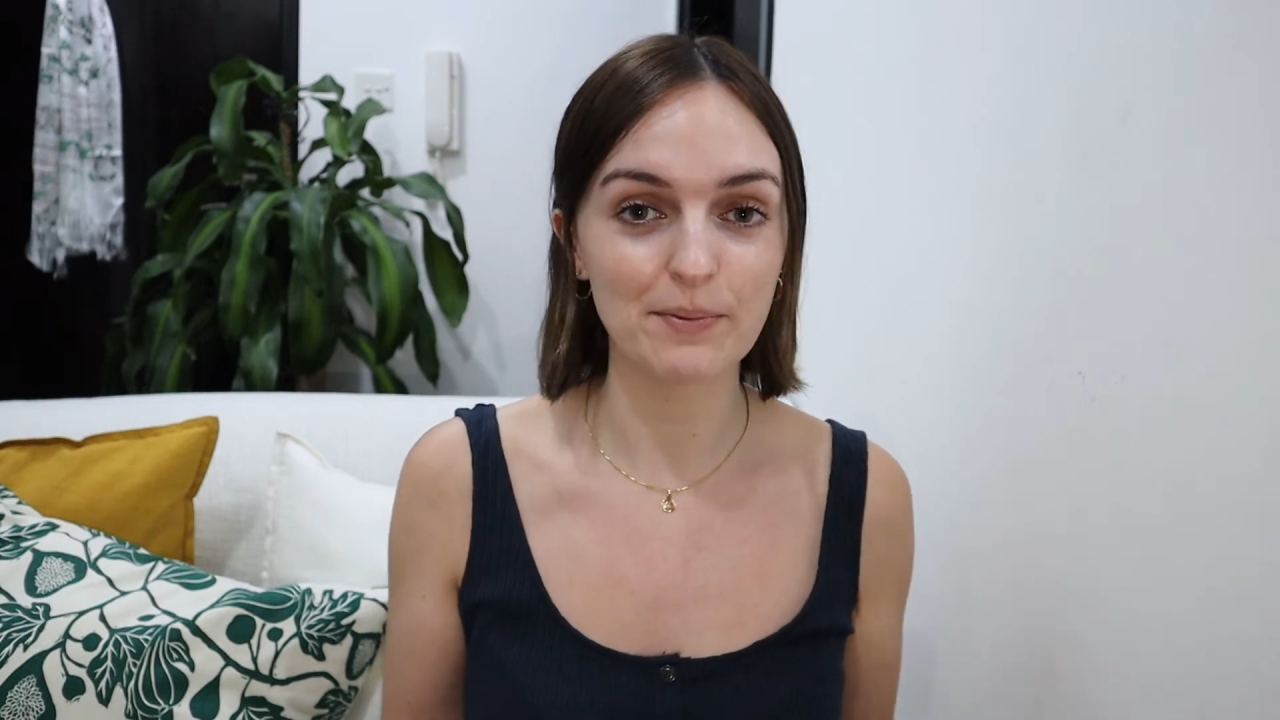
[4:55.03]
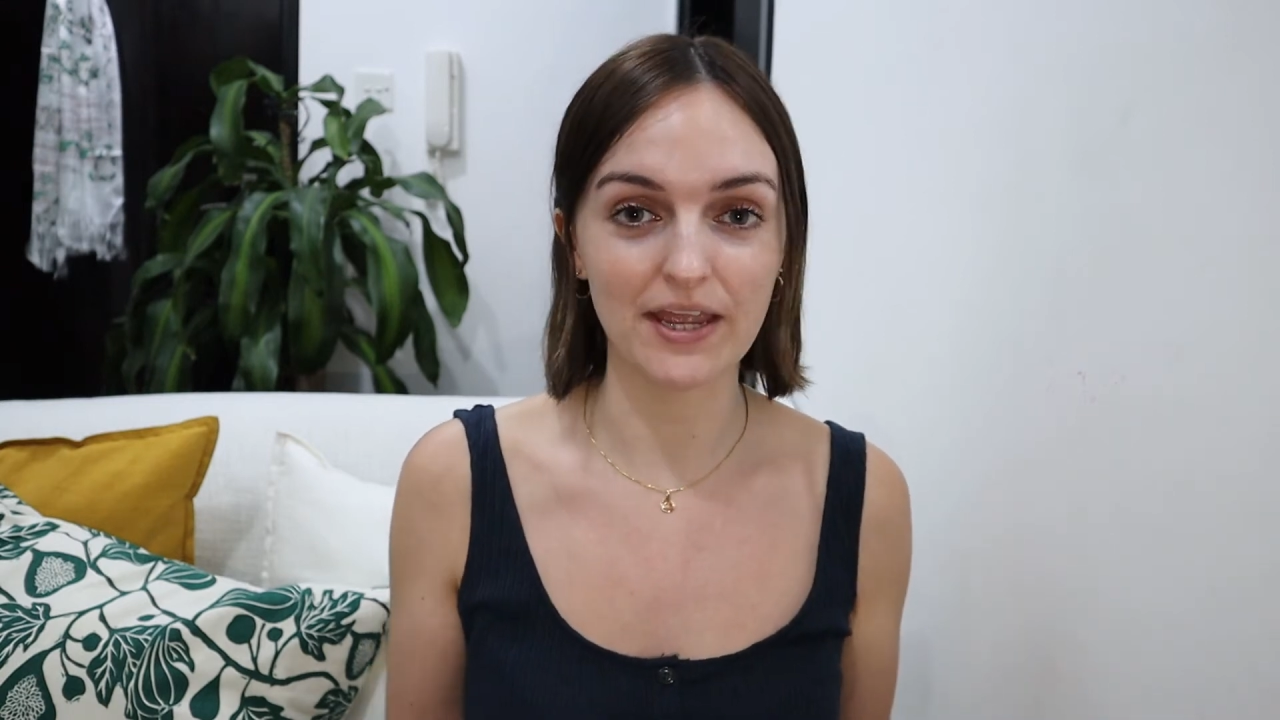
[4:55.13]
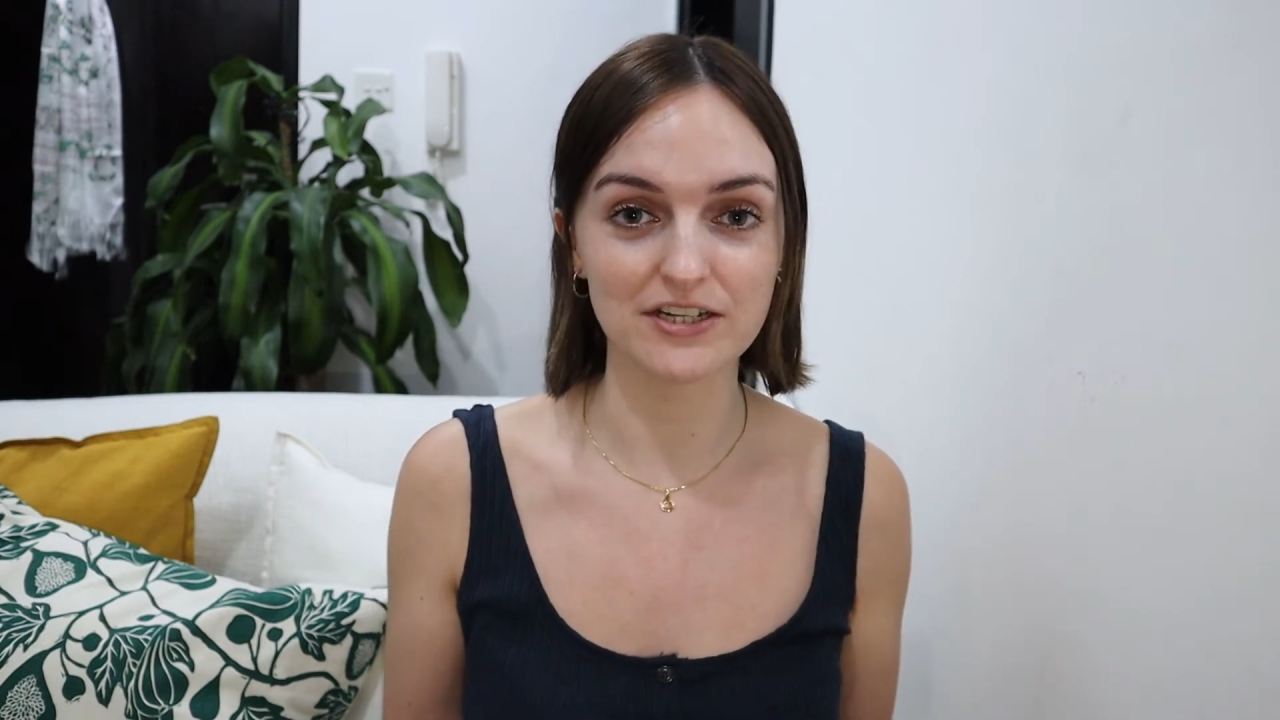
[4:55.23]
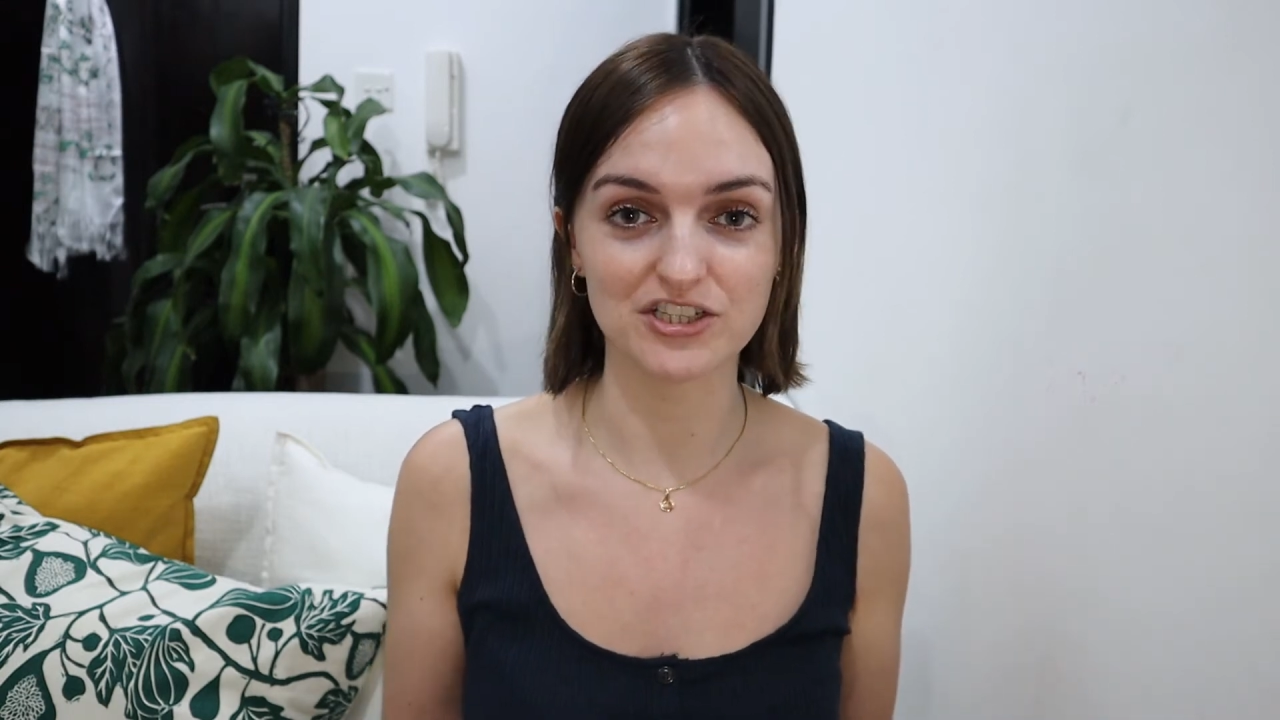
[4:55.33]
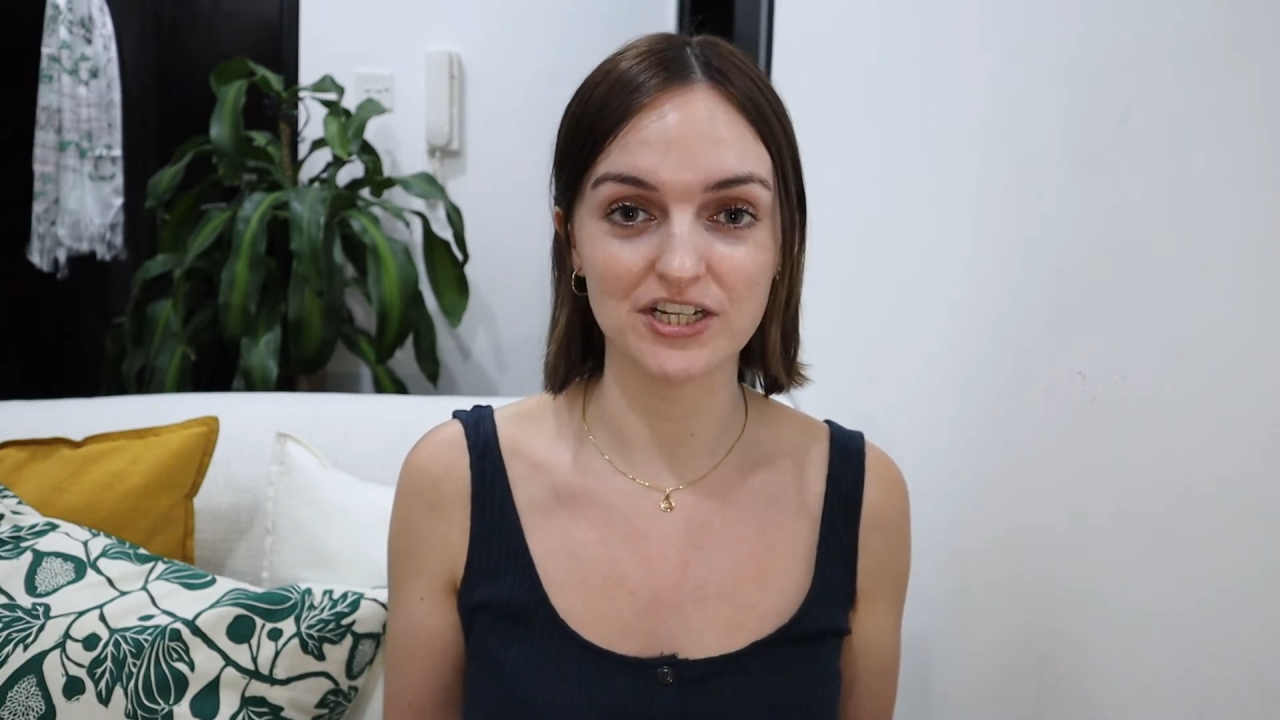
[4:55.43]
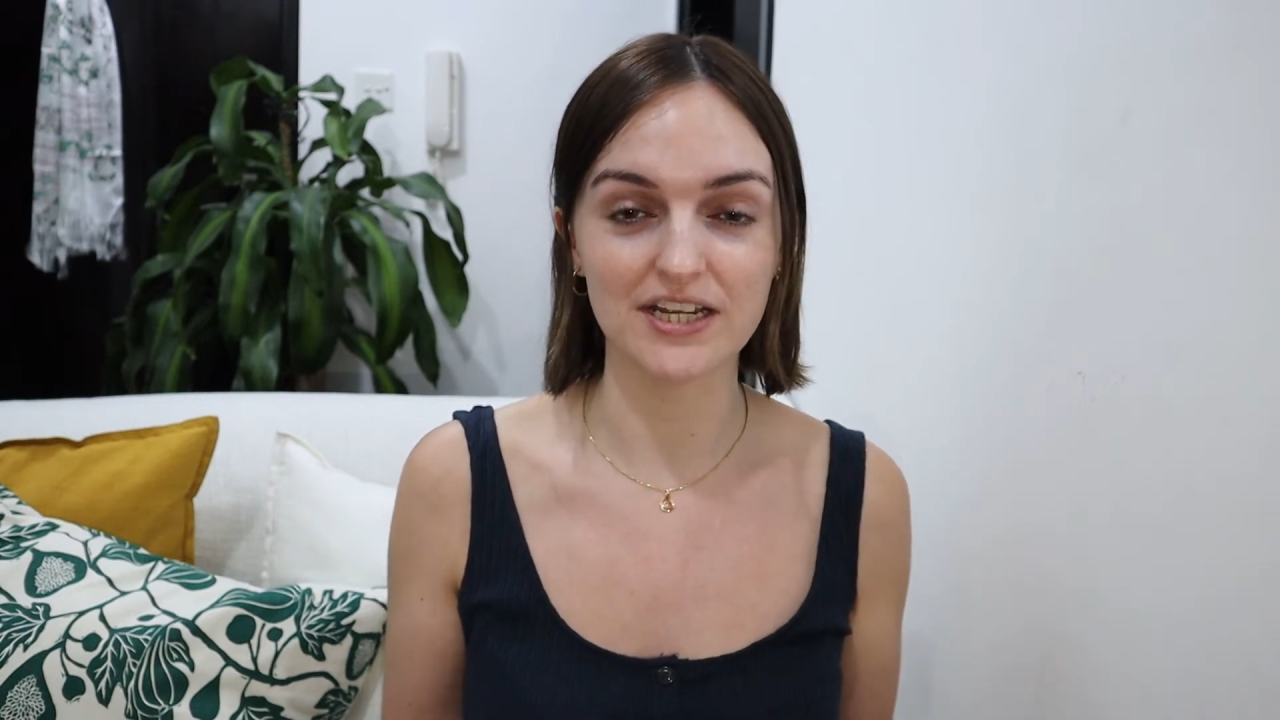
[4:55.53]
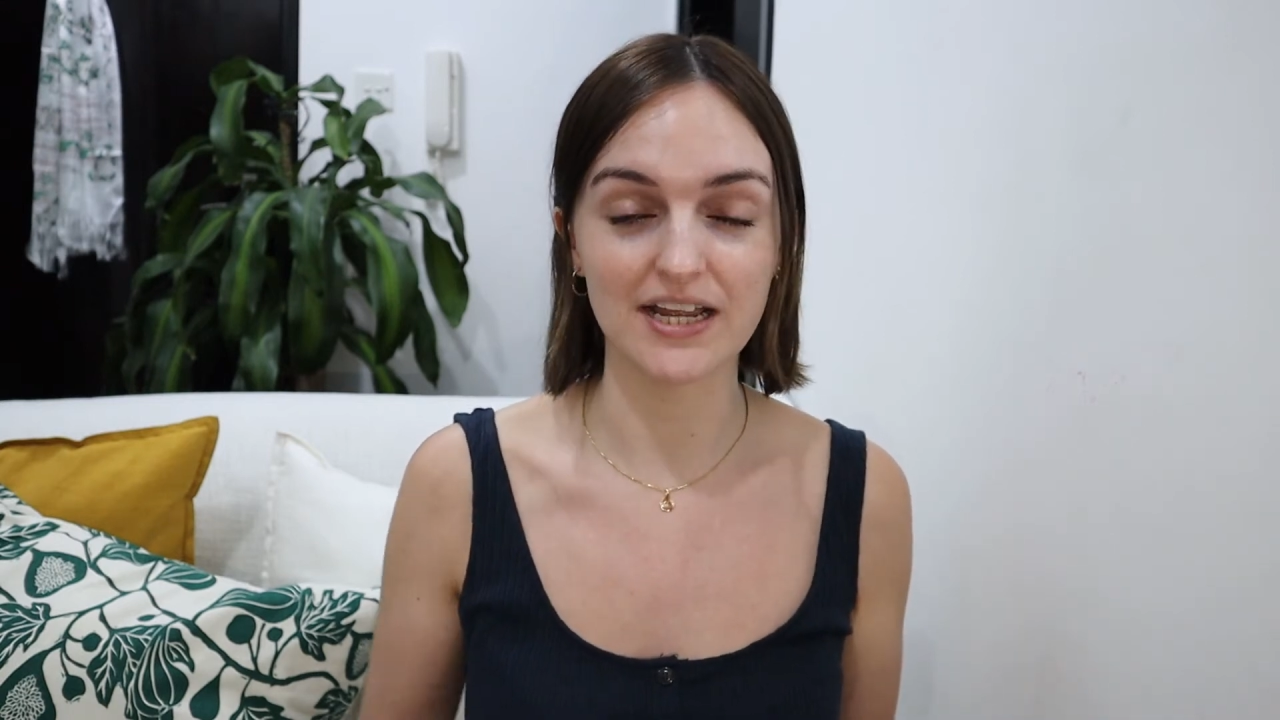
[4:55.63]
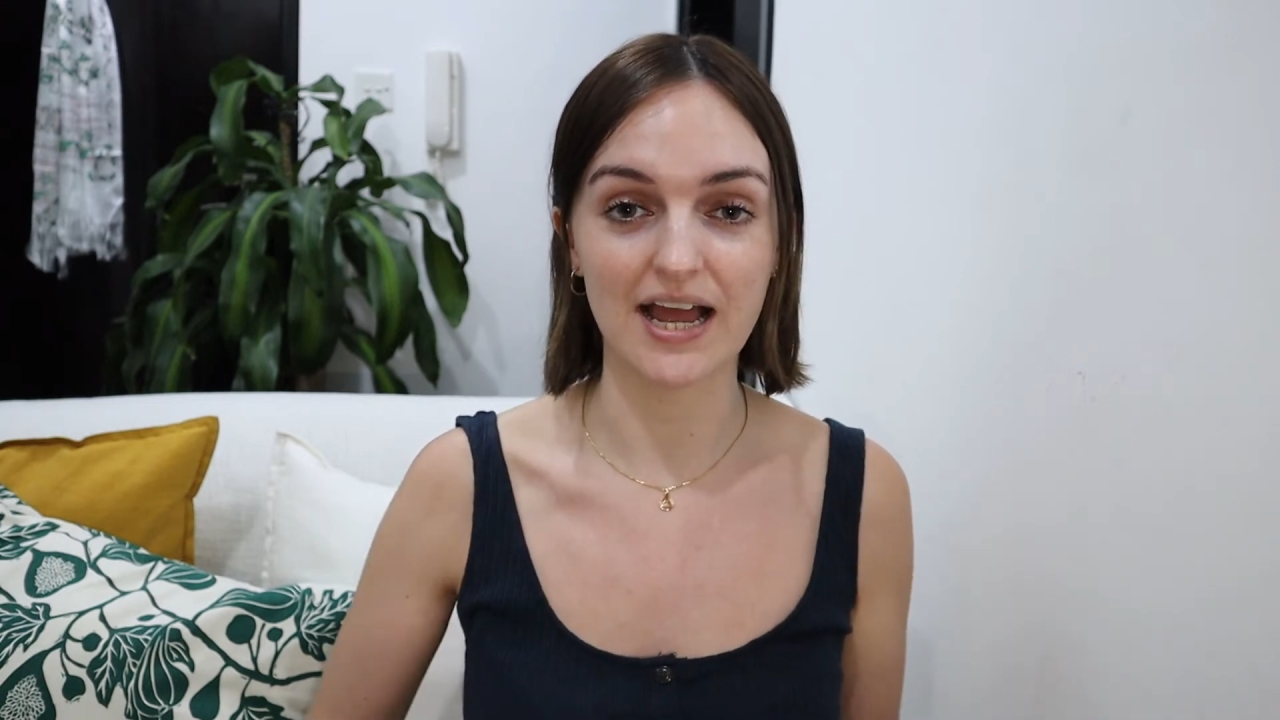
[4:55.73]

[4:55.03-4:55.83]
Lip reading: PhD,